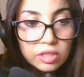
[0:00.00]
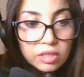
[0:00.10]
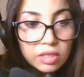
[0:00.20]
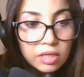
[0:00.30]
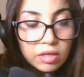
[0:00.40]

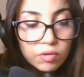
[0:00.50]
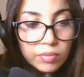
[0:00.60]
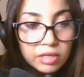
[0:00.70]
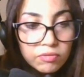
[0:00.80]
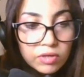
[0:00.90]
it in our
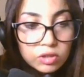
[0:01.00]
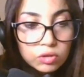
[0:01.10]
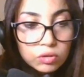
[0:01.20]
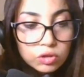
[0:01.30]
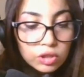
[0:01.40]

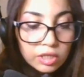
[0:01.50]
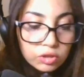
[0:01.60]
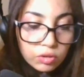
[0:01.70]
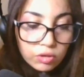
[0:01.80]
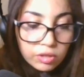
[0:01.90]

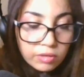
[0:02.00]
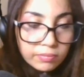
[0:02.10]
manifest.json.